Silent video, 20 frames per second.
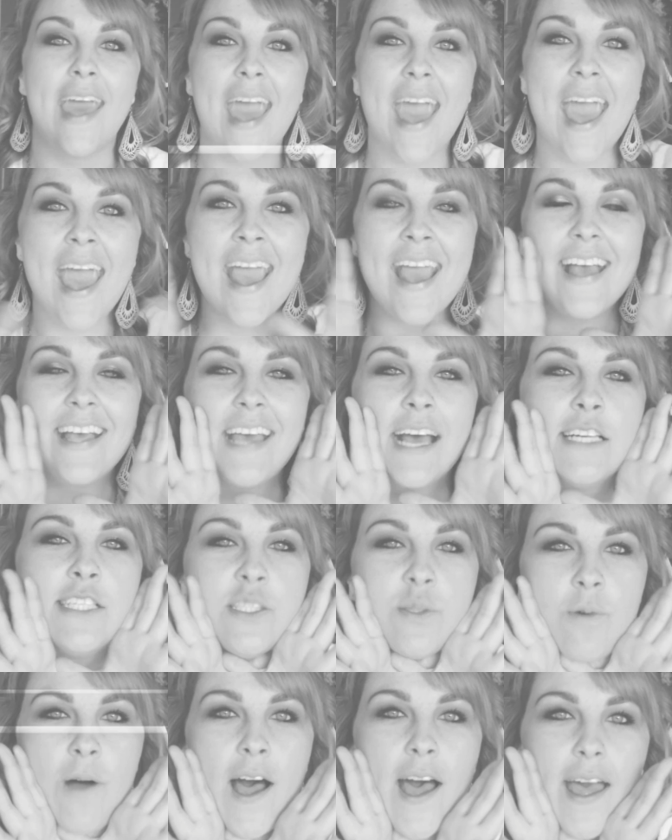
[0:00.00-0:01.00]
like, hey,
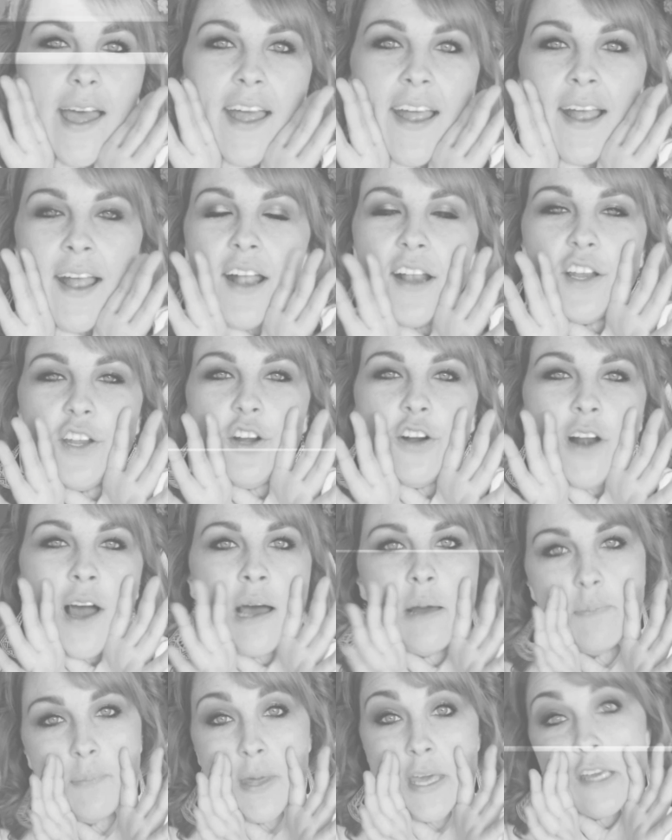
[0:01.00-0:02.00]
guess what?
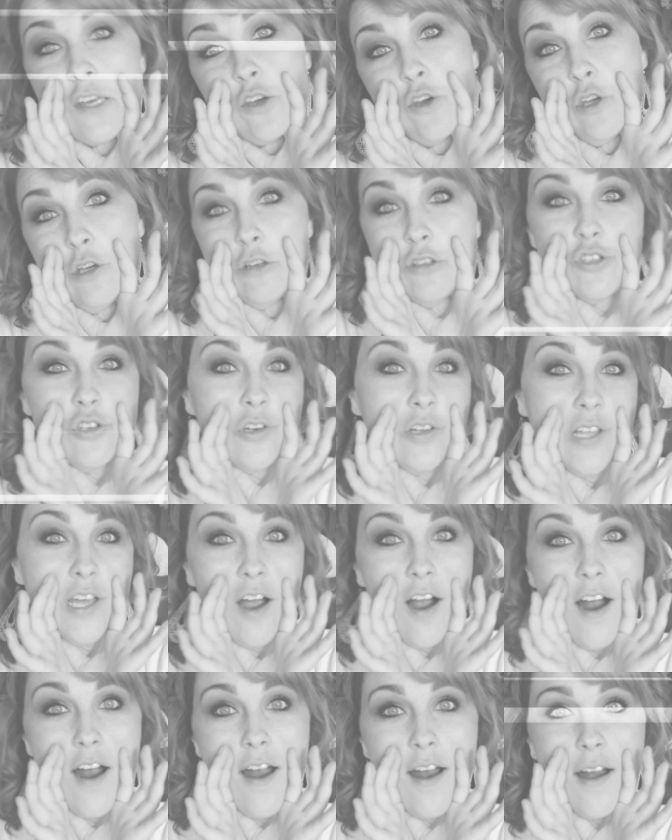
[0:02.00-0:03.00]
You're not being who you
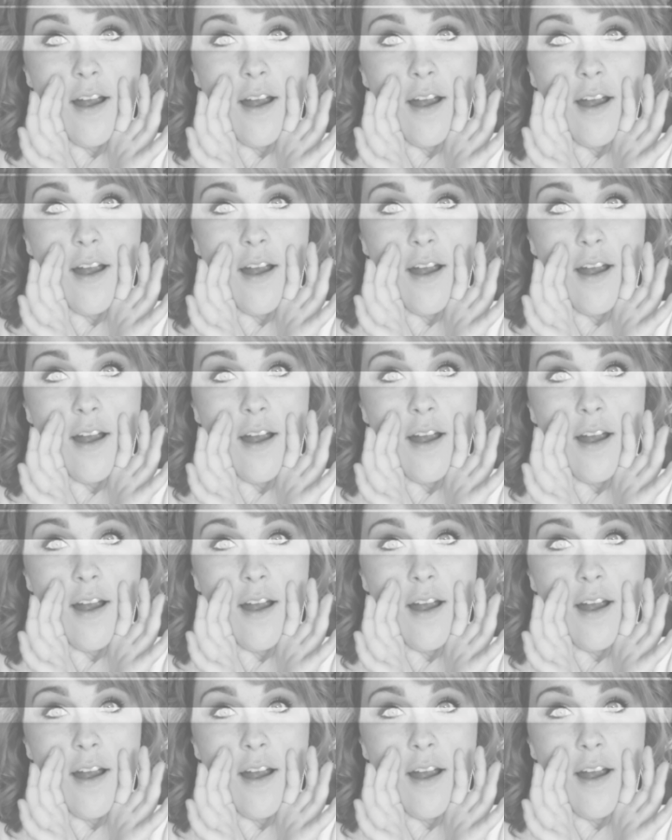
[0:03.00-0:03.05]
truly